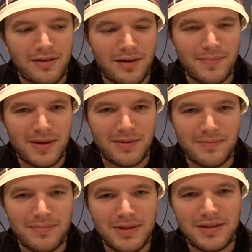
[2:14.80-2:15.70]
about
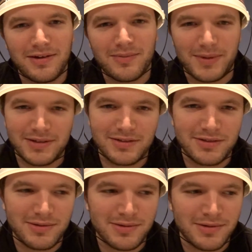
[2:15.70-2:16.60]
me going back to
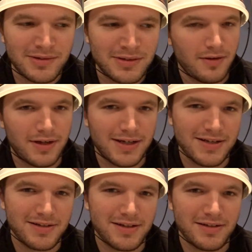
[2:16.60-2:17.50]
school. I
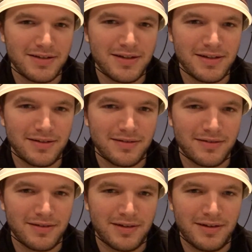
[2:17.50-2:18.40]
guess that's it.
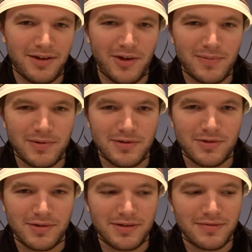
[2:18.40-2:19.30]
Hope you
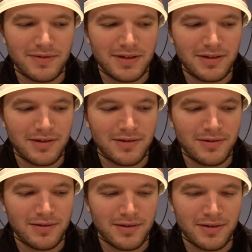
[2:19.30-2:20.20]
enjoyed this video.
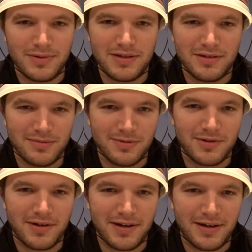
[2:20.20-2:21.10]
Please
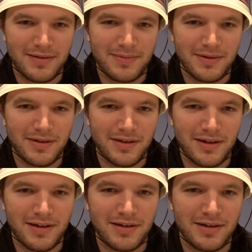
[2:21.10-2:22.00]
subscribe
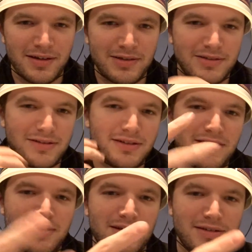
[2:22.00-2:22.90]
and I'll see
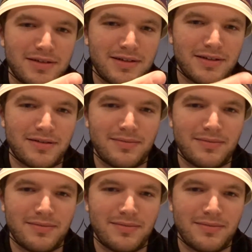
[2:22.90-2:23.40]
you next time.